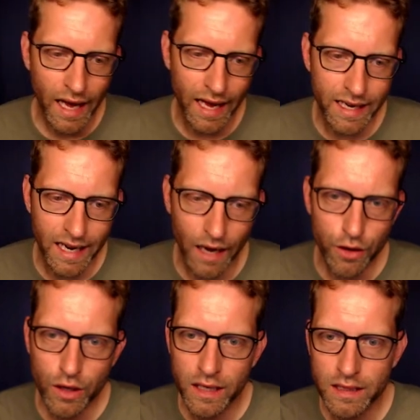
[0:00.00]
And now
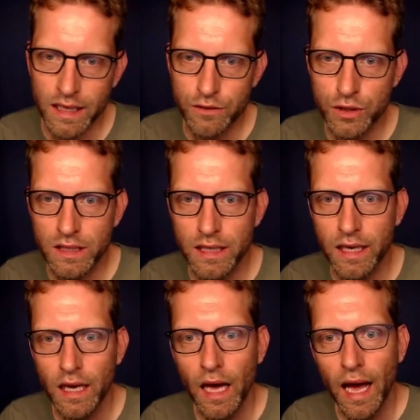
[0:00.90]
you can kind of
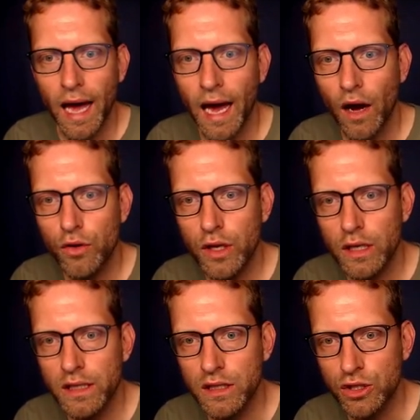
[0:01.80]
see how
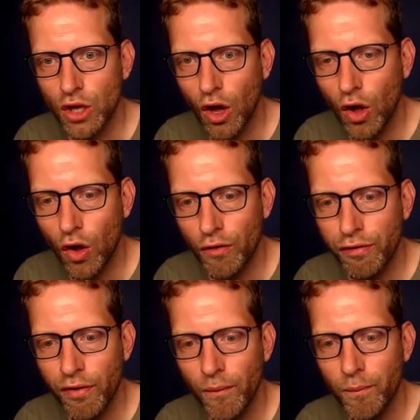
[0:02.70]
the dissolve,